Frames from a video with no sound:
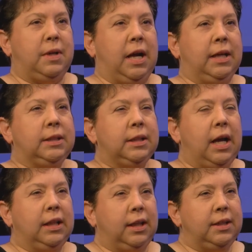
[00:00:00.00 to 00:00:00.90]
I
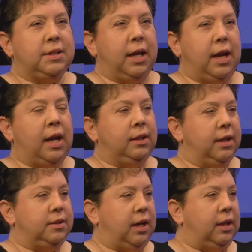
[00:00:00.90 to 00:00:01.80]
like to
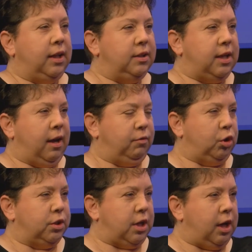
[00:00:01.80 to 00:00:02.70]
have a
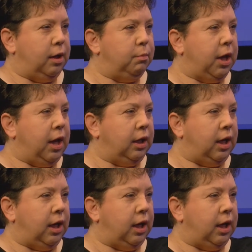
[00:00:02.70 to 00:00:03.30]
good time, and